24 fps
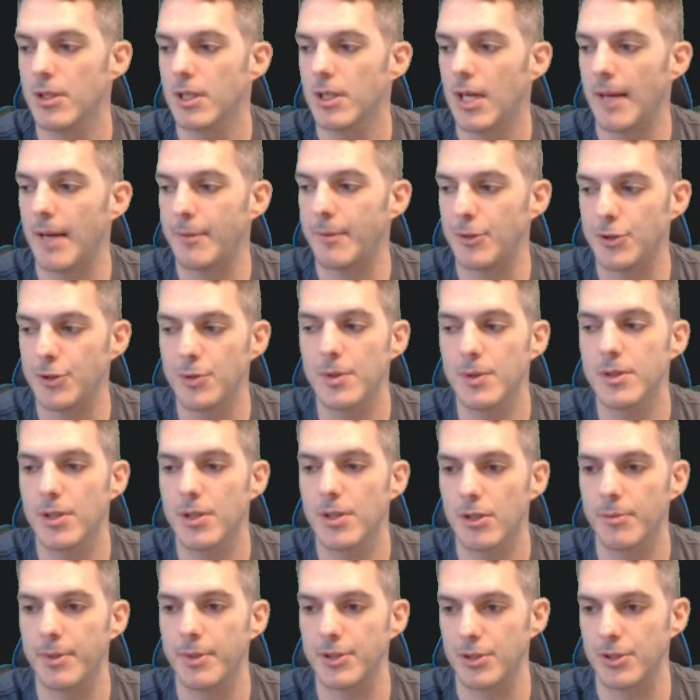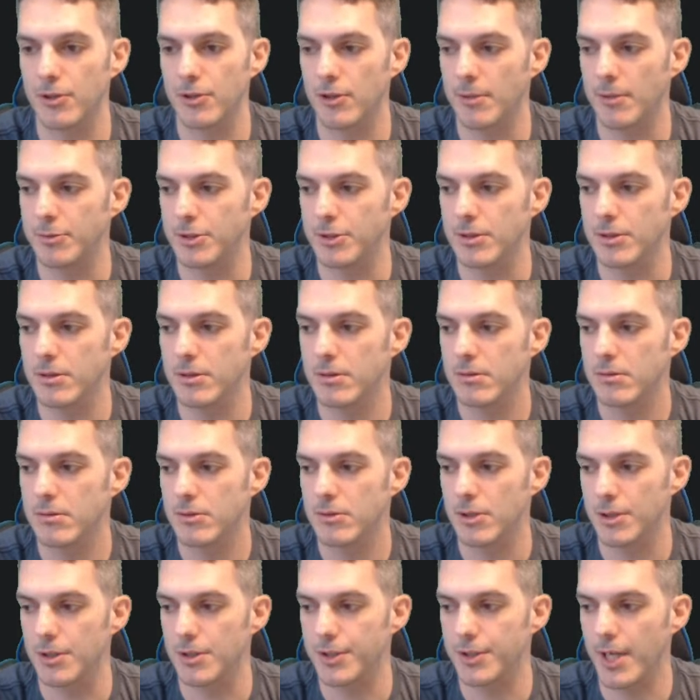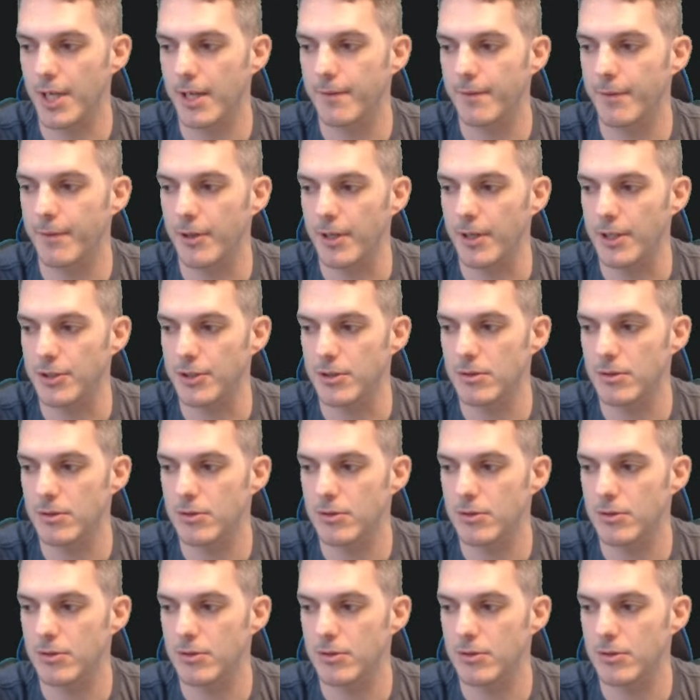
if you're doing tunnel-based encryption, so the second variation,